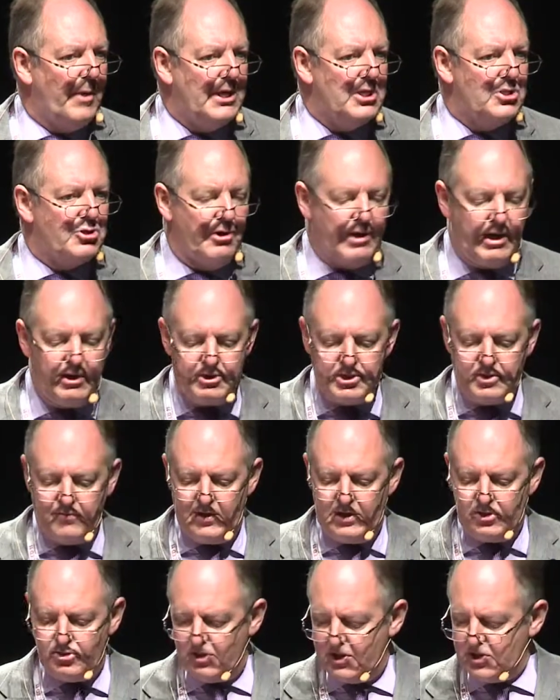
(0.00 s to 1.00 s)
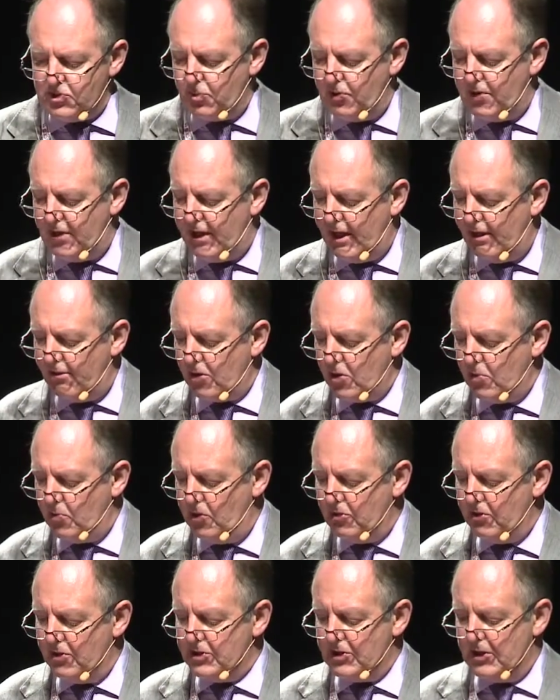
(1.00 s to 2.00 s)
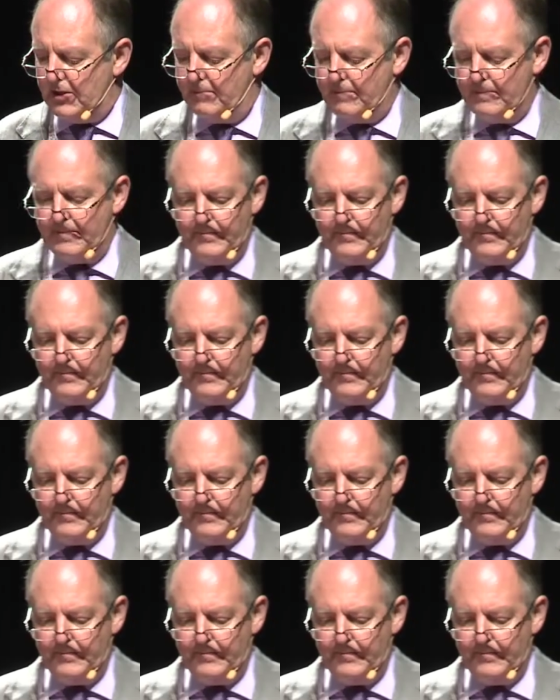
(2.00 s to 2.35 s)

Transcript: major areas of interest within our community.